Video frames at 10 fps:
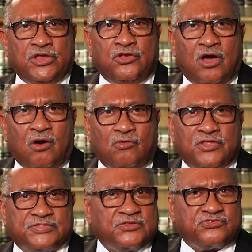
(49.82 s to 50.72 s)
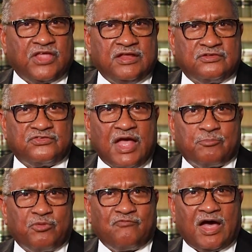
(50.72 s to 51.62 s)
We know that the state does not
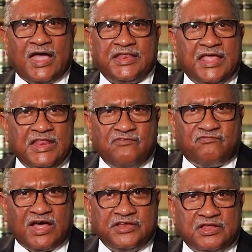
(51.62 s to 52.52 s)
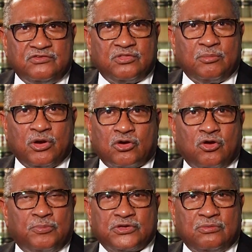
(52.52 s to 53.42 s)
provide any funding to the
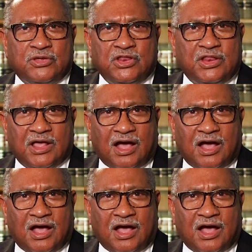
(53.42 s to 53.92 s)
Maricopa Community